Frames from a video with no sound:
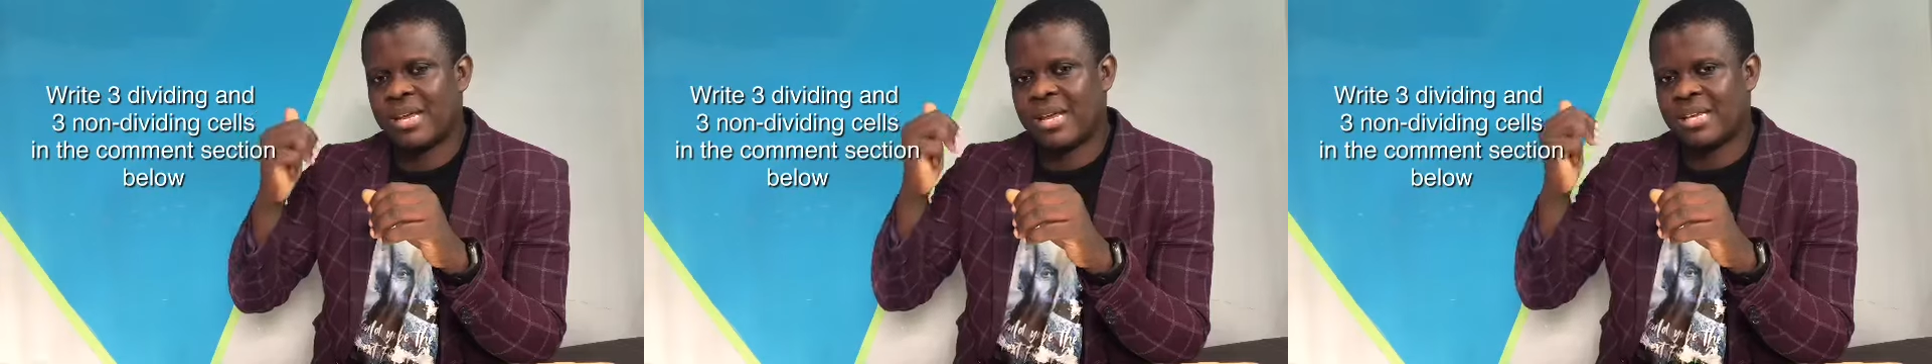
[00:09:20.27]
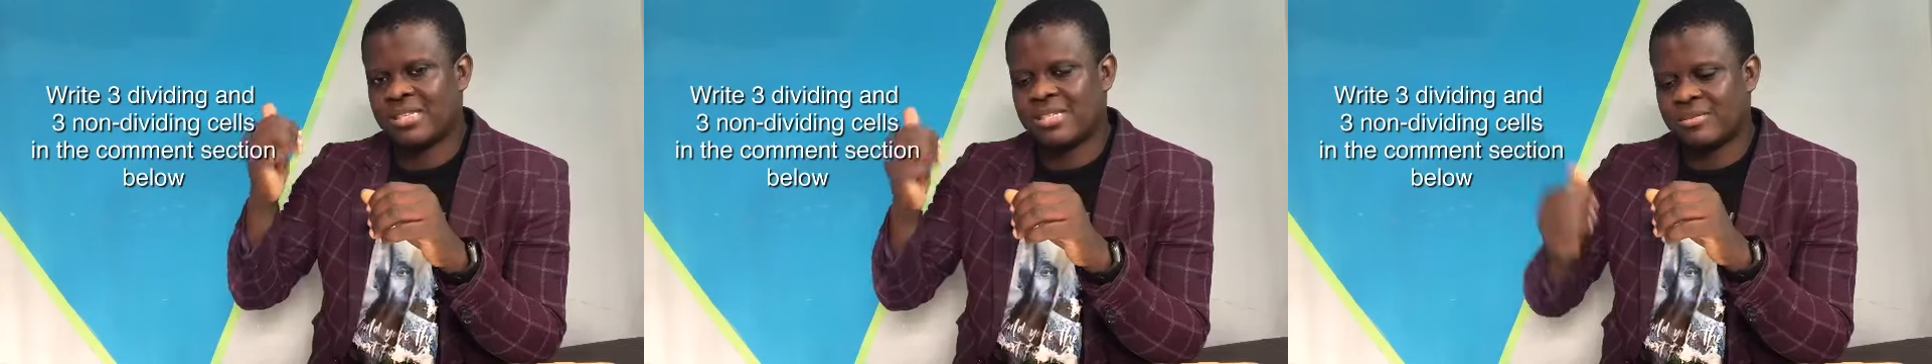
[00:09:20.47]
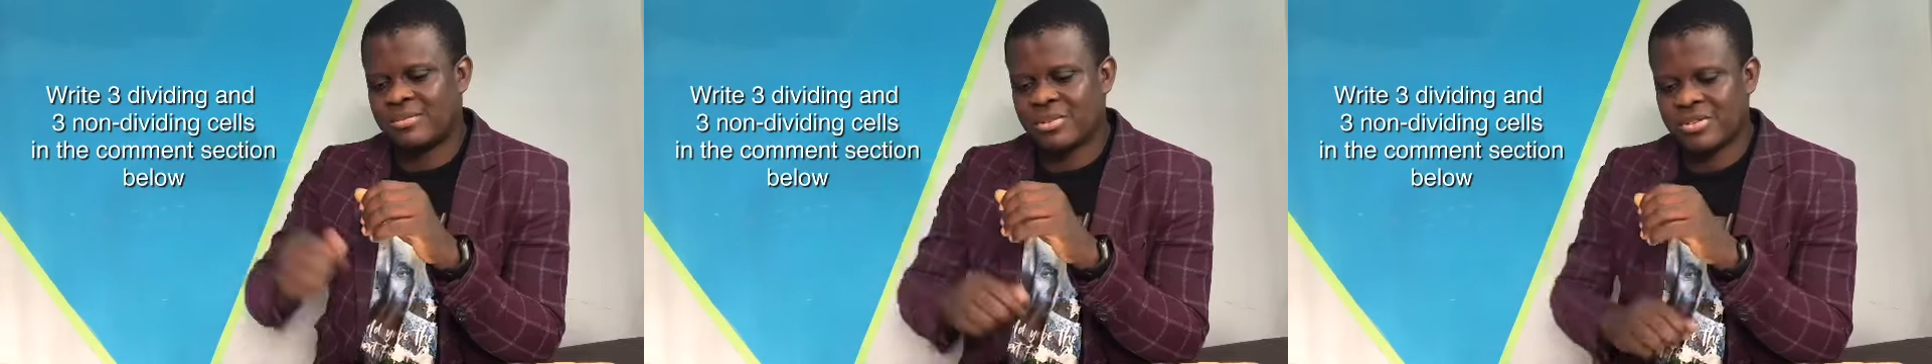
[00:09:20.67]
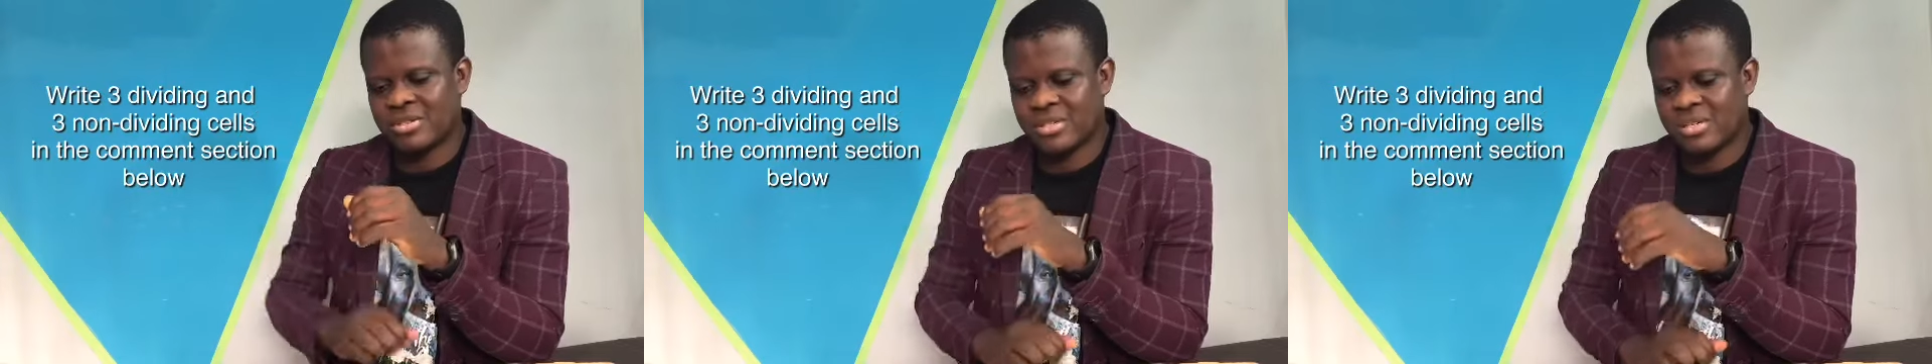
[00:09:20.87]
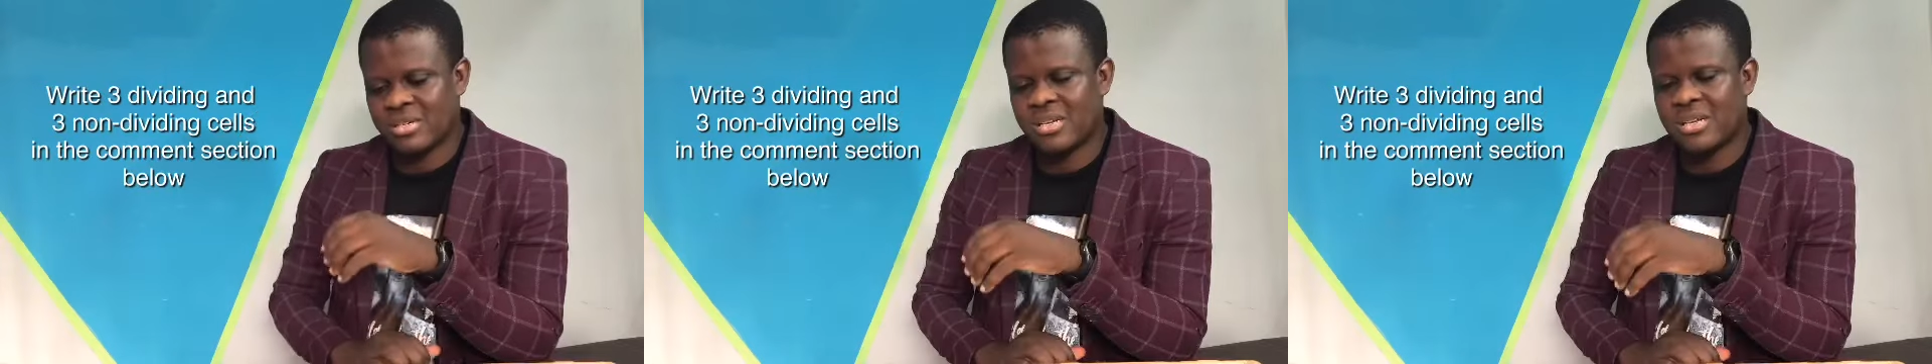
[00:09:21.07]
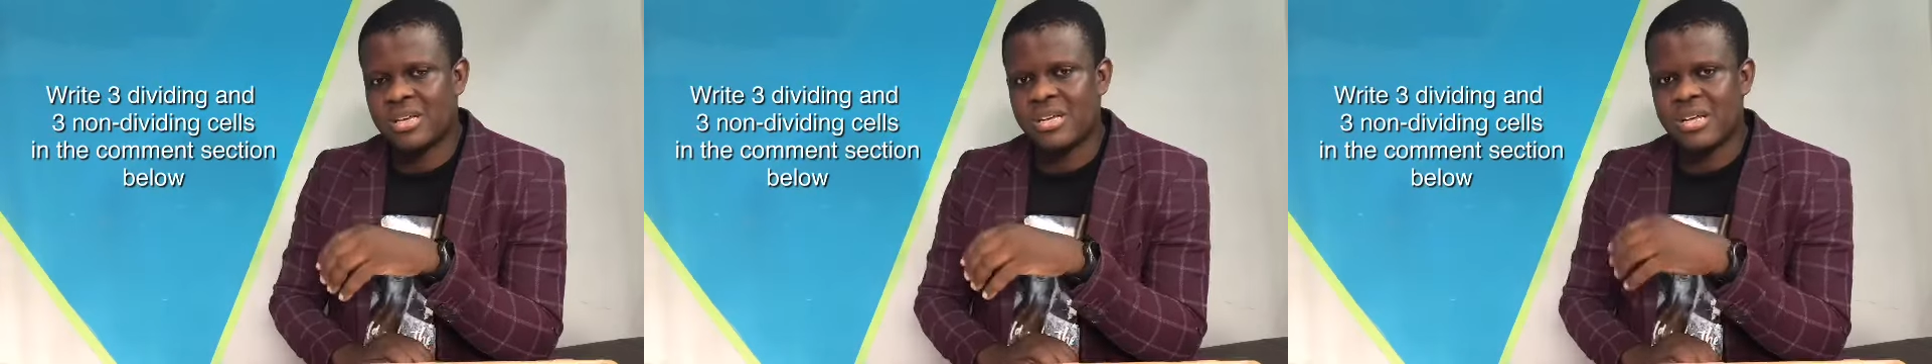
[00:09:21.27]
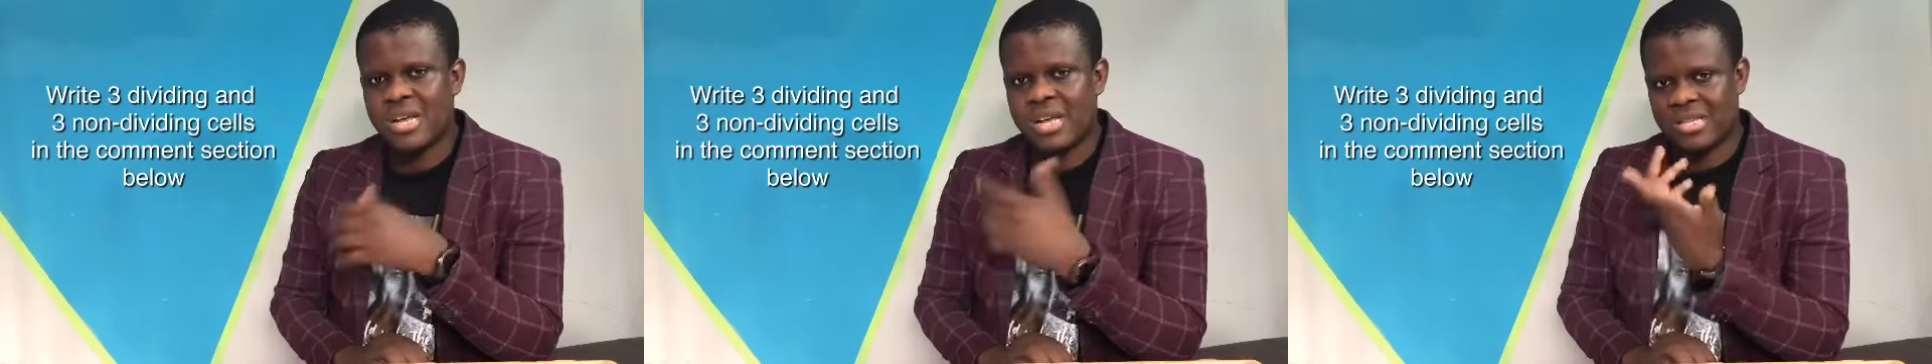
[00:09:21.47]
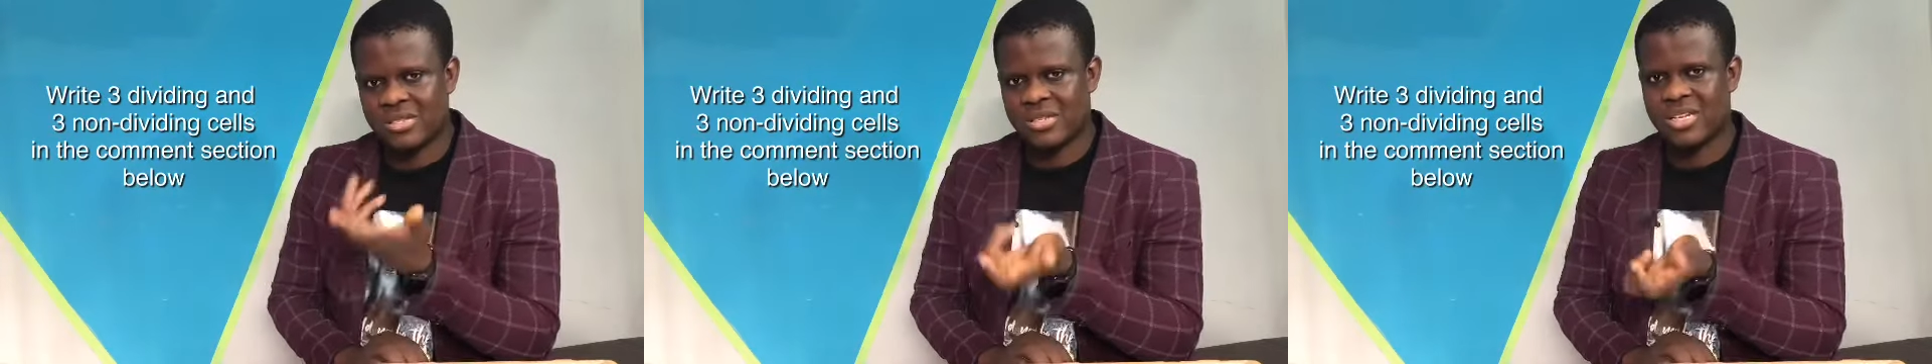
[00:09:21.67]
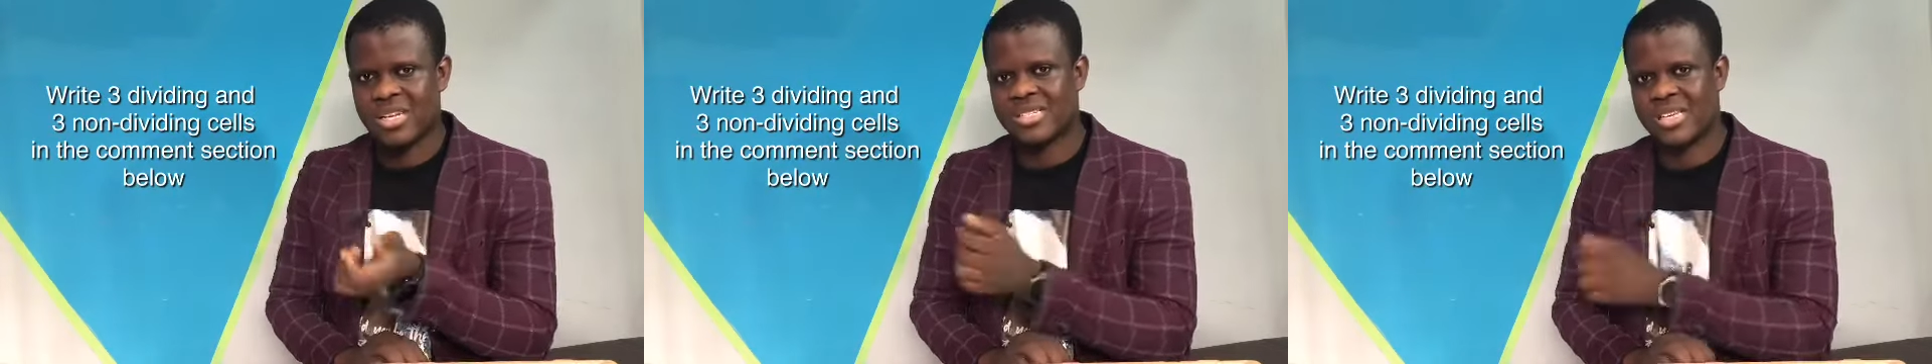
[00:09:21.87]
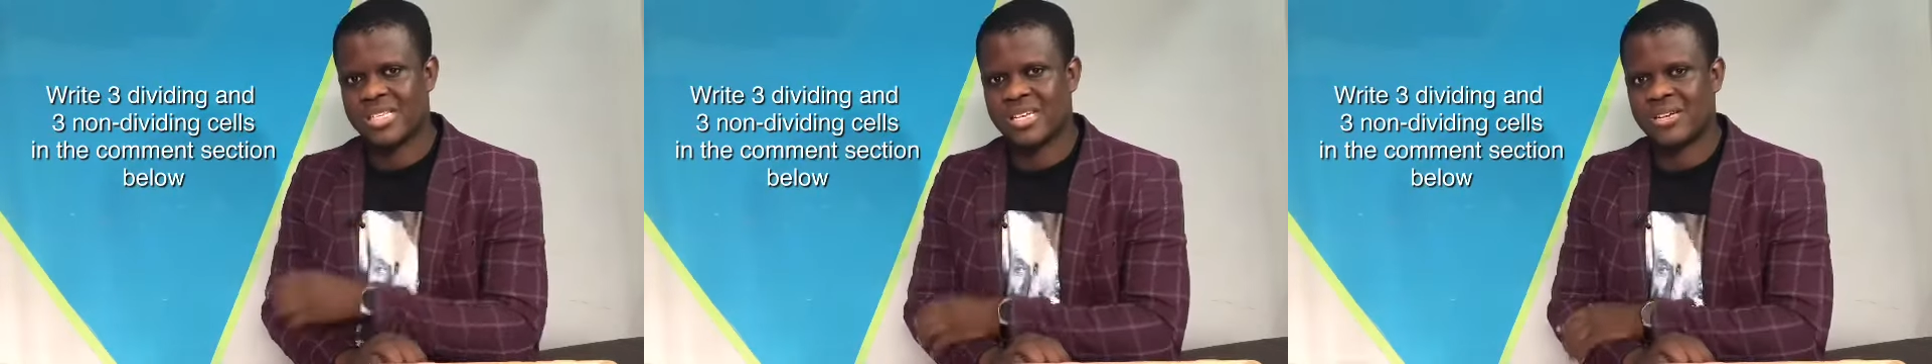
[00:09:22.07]
as
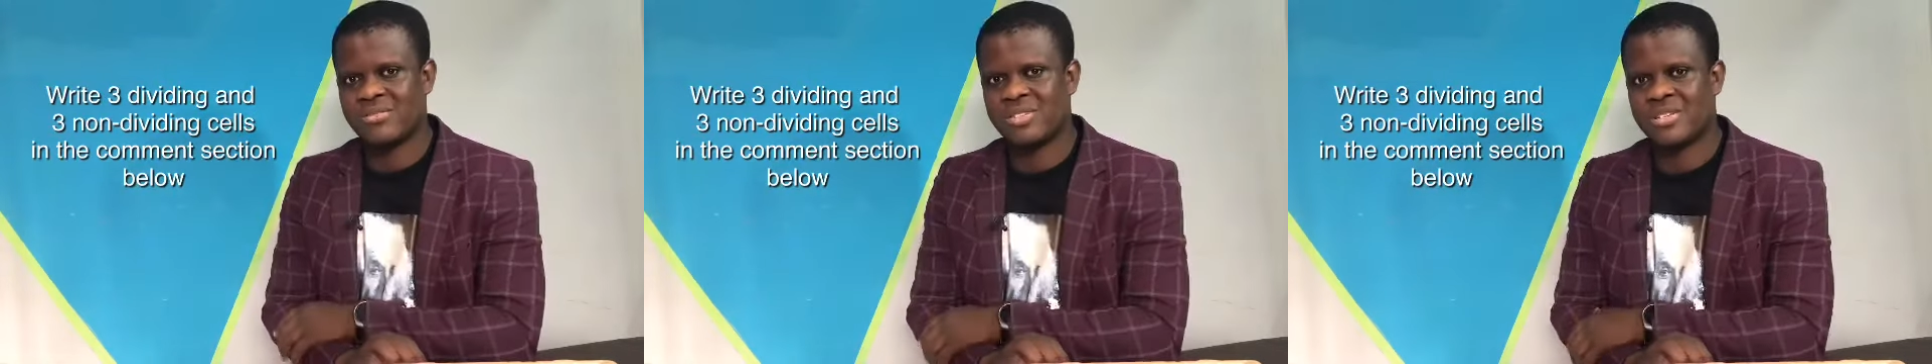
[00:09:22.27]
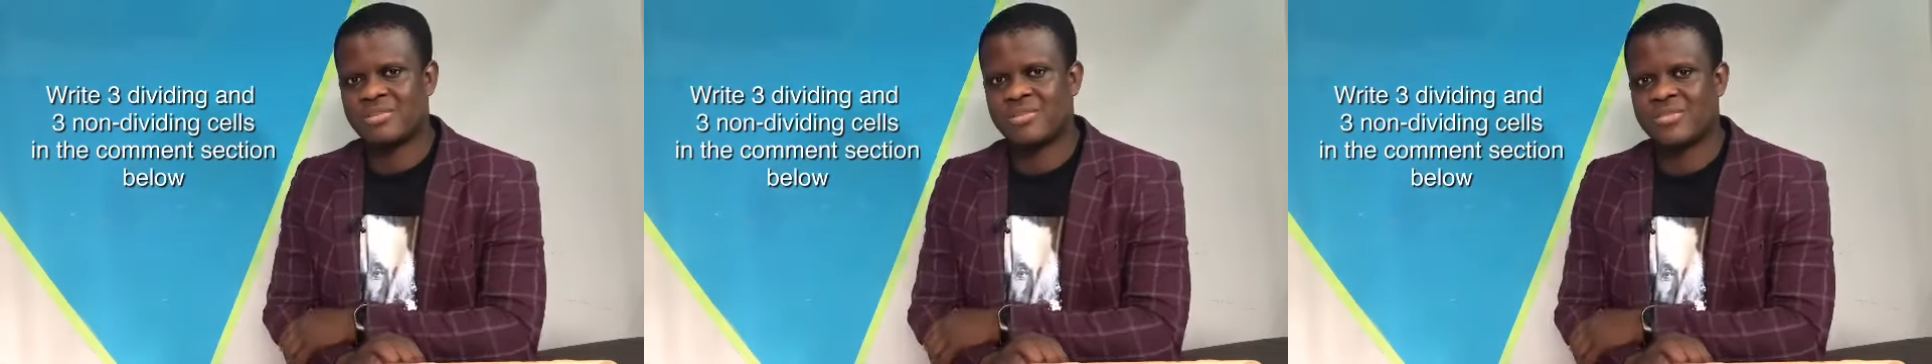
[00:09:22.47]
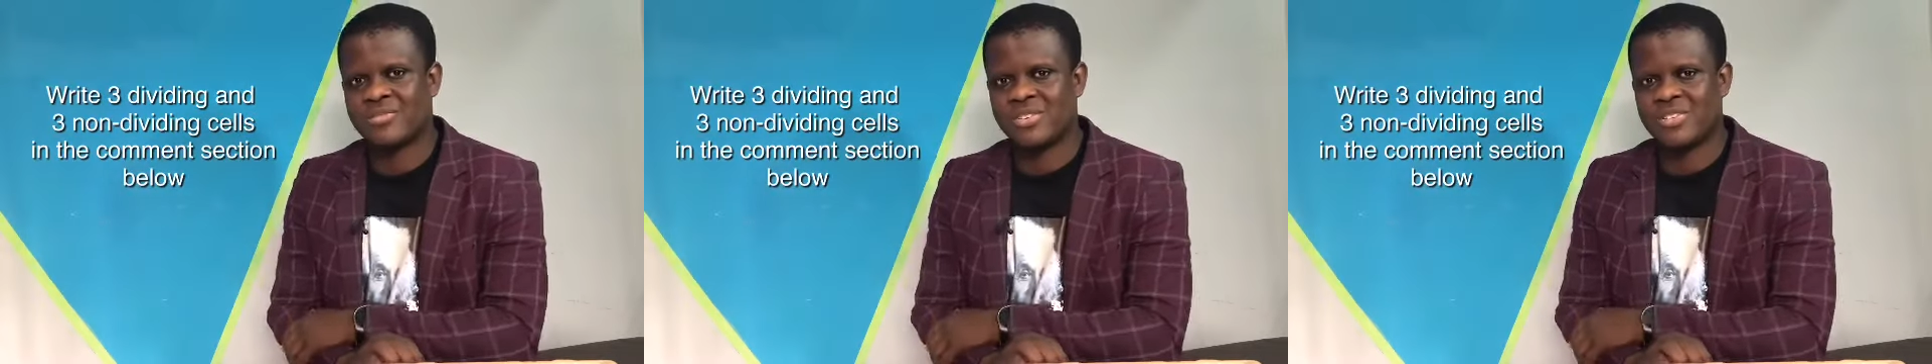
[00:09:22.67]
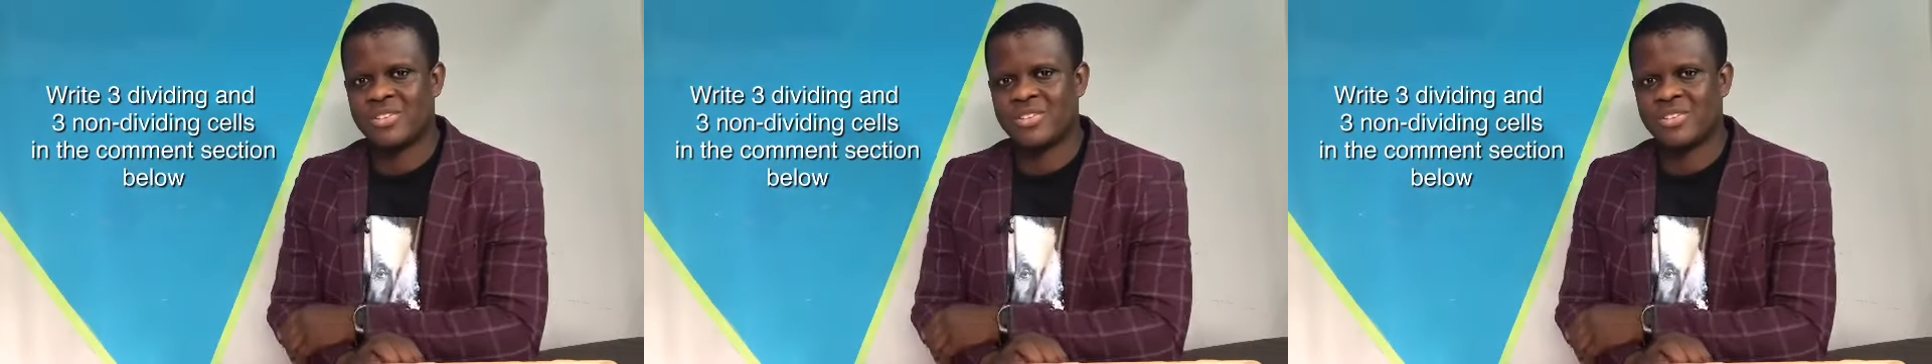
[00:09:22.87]
others that are written before.